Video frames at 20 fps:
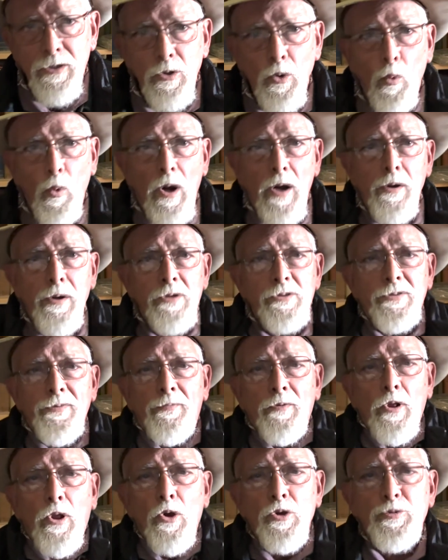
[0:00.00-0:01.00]
awareness of
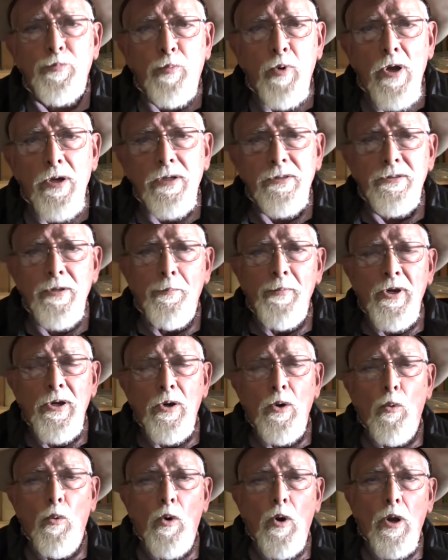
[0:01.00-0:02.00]
close proximity to
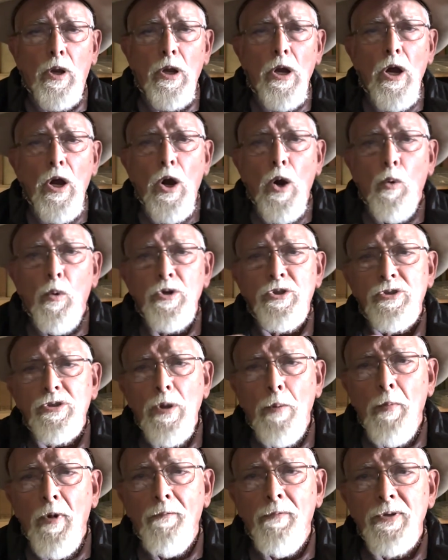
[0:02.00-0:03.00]
work, which
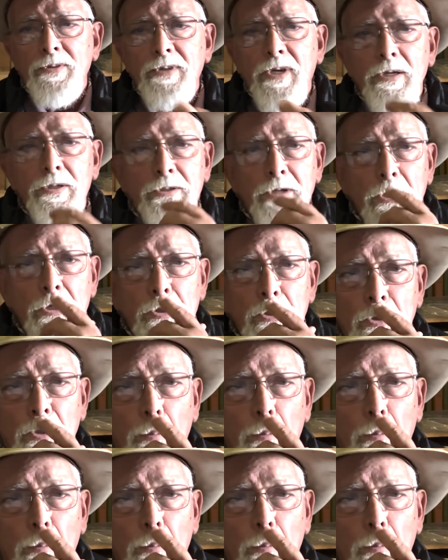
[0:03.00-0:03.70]
some of us continue to